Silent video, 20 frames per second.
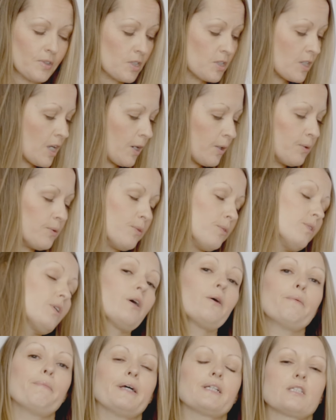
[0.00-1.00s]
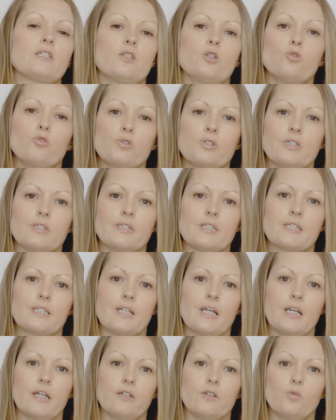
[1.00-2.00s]
So going back to the audience
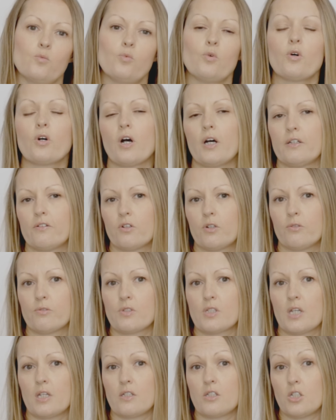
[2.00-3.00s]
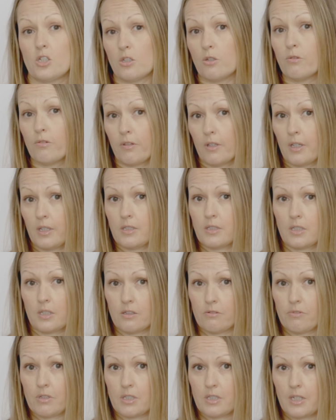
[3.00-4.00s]
thing, what kind of content do you think is going
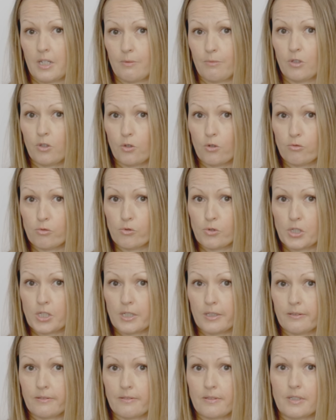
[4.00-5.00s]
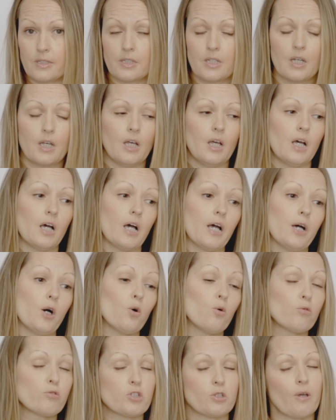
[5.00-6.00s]
to resonate with your audience?
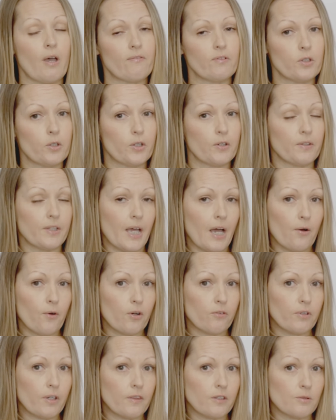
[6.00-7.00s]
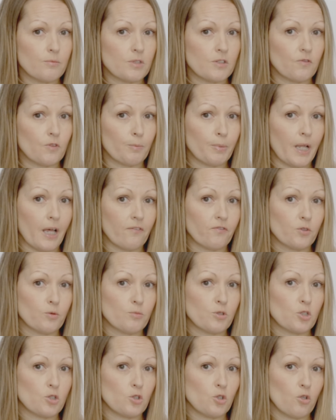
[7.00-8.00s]
Also have a look at the algorithms of the
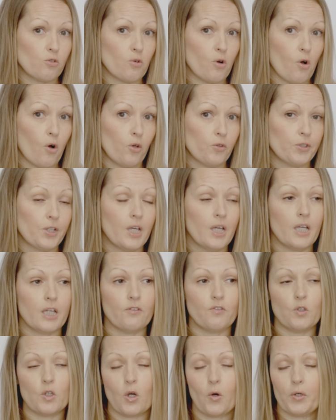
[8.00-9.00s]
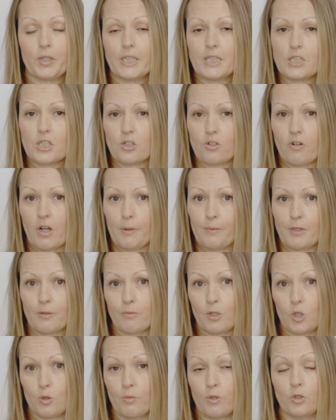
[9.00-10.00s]
platforms that you're on. If you go on Instagram at the
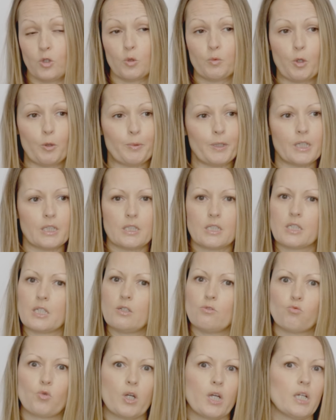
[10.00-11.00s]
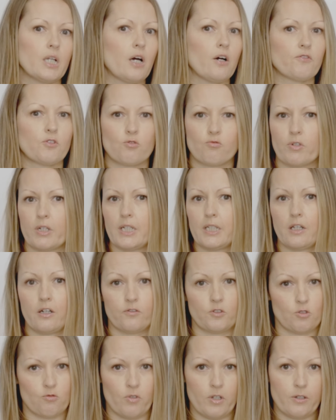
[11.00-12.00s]
moment, you're probably going to see reel after reel
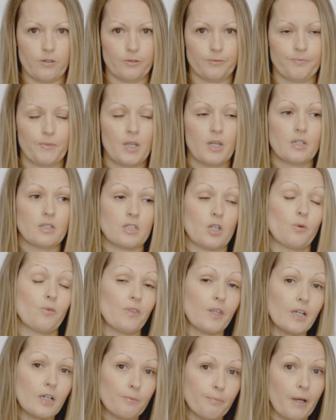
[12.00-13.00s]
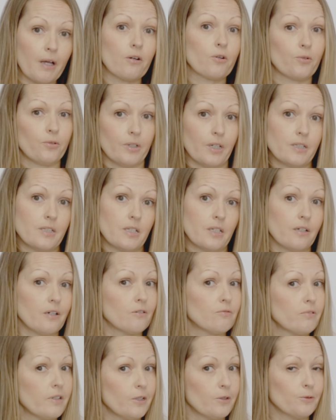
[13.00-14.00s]
after reel. So think about creating a
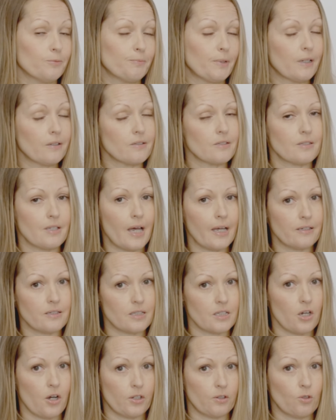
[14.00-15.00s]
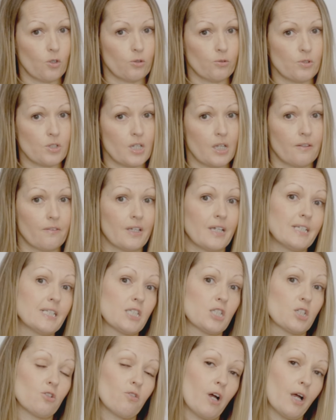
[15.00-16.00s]
reel, because that is the kind of content that
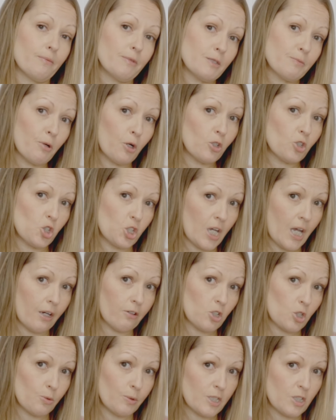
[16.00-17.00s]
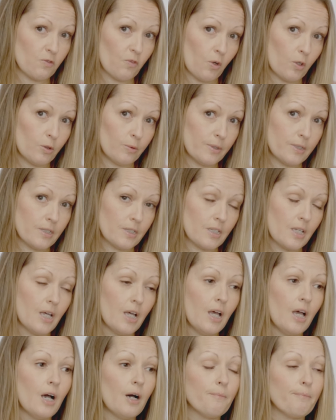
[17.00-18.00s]
Instagram is pushing out to its followers.
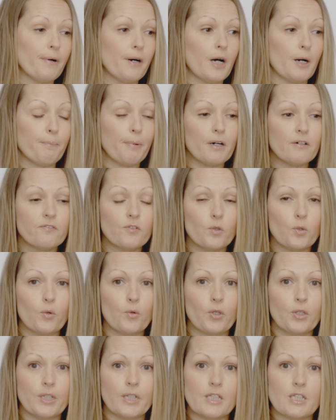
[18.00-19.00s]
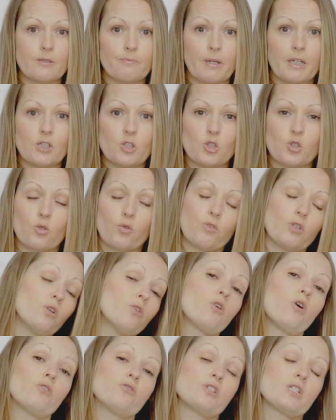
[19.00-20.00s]
But above all, you need to make sure that your
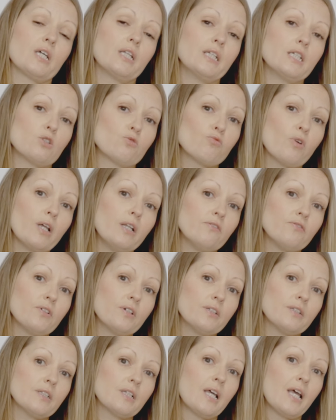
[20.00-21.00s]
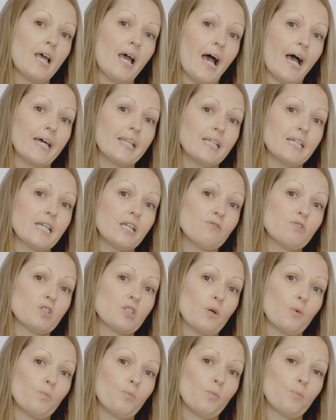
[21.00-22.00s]
content is relevant and it gives
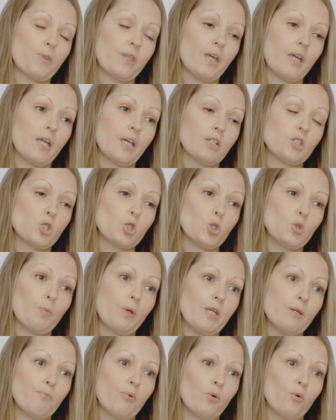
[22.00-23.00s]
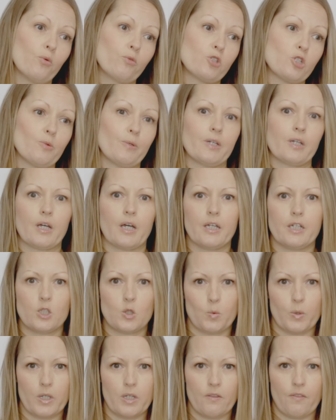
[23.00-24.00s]
something to people to
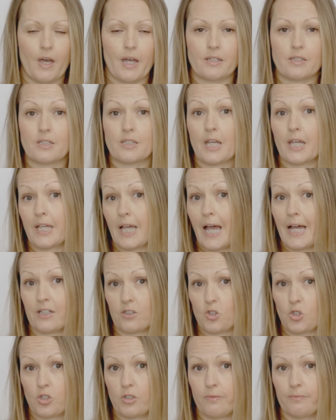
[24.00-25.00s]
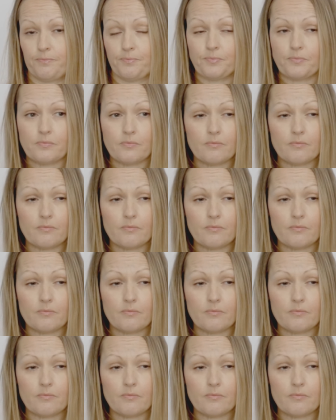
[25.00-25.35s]
engage with and to take action.